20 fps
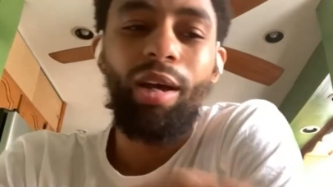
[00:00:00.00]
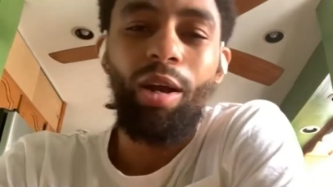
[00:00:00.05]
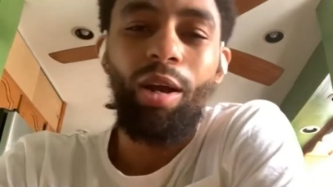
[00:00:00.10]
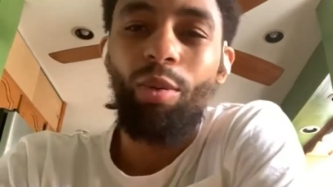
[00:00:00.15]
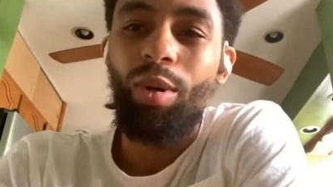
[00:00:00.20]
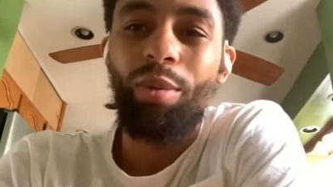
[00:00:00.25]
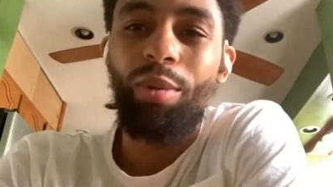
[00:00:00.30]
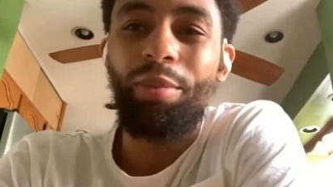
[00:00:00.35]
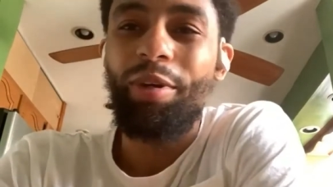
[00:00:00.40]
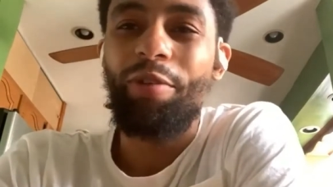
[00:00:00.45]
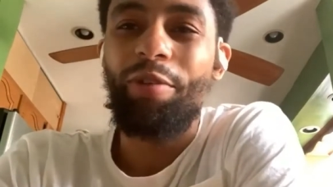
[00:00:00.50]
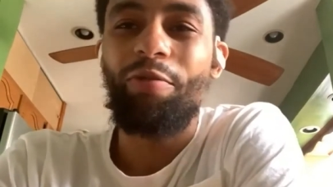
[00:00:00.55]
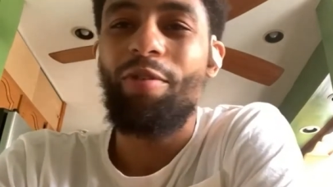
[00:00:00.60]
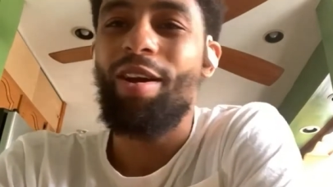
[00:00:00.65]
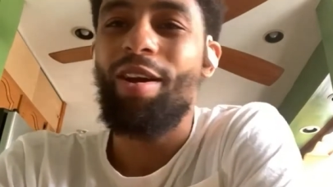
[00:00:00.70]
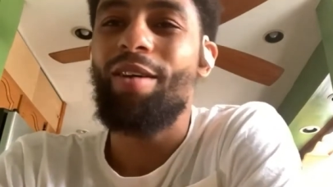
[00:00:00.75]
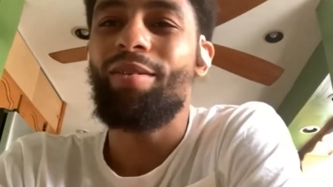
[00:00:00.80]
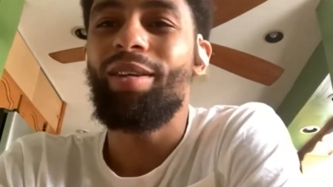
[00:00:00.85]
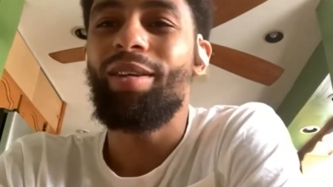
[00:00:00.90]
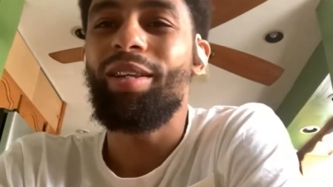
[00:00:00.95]
I don't want to be
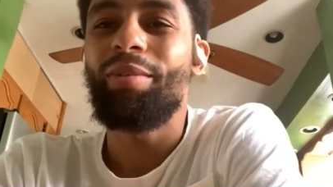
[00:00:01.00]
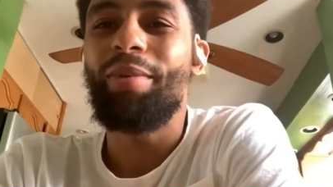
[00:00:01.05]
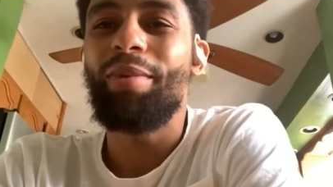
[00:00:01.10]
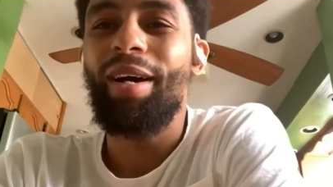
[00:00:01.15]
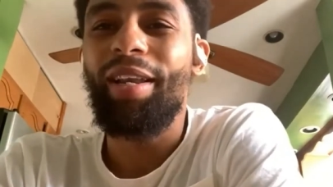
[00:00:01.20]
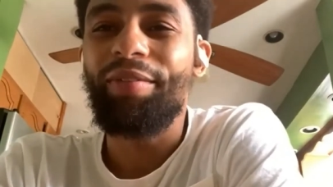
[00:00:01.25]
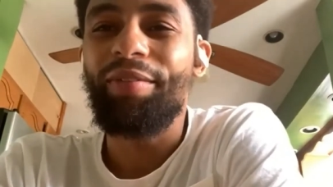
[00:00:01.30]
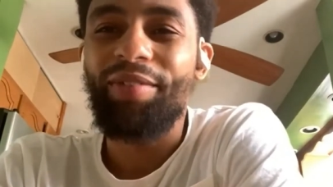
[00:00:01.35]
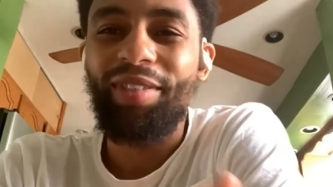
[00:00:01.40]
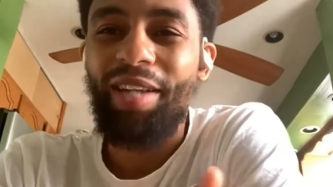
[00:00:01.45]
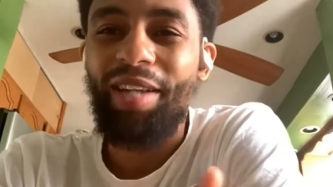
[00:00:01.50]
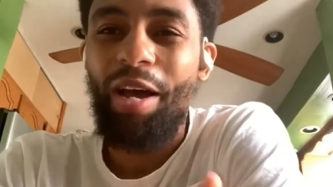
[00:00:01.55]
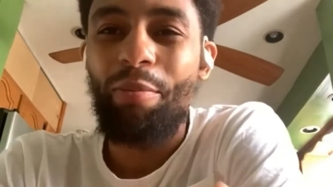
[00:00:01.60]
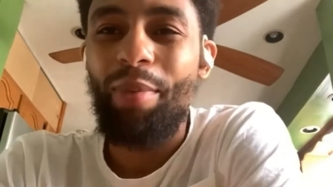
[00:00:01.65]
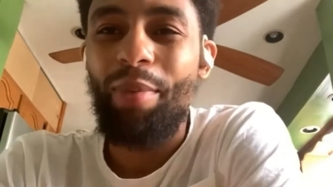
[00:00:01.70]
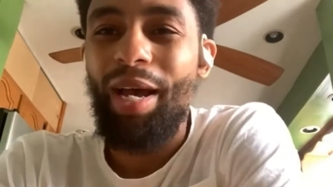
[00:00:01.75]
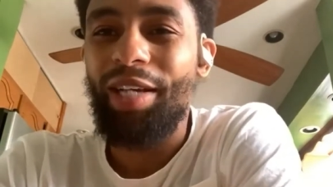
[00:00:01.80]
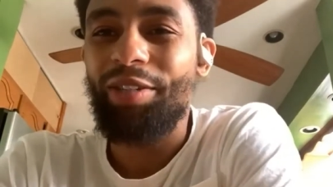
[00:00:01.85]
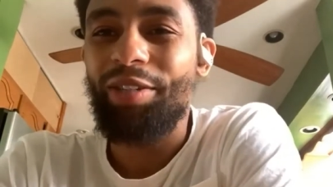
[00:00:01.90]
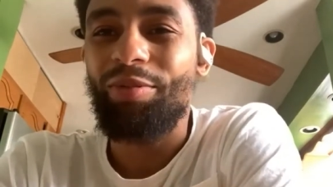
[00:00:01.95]
around anybody if it's not
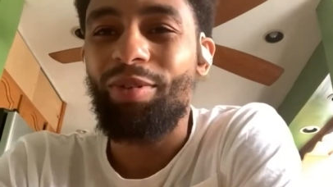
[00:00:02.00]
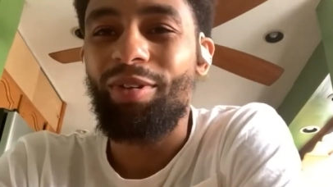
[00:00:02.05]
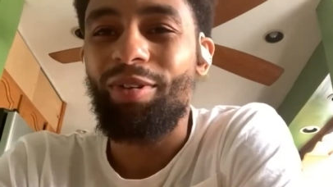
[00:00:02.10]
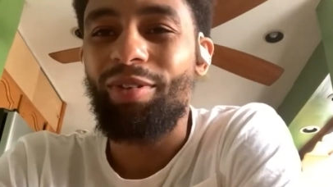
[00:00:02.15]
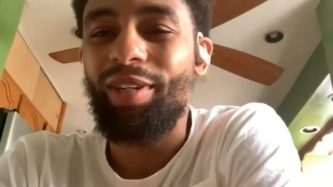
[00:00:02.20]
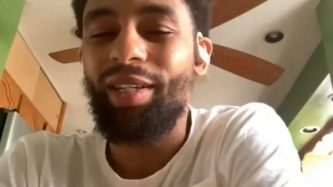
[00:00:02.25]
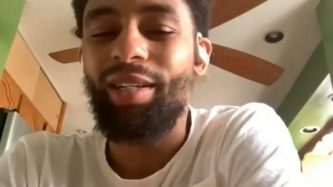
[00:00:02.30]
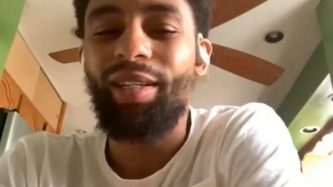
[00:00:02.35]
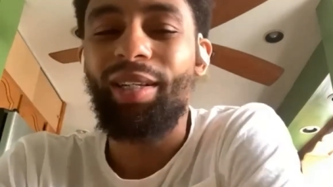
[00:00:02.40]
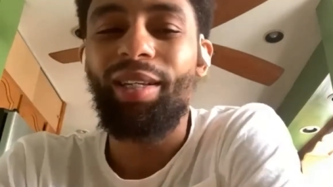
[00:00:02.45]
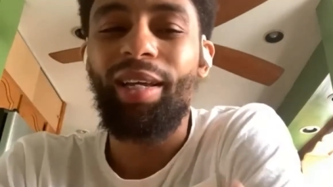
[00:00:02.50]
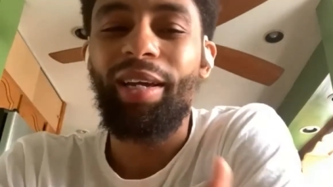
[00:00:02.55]
basketball related.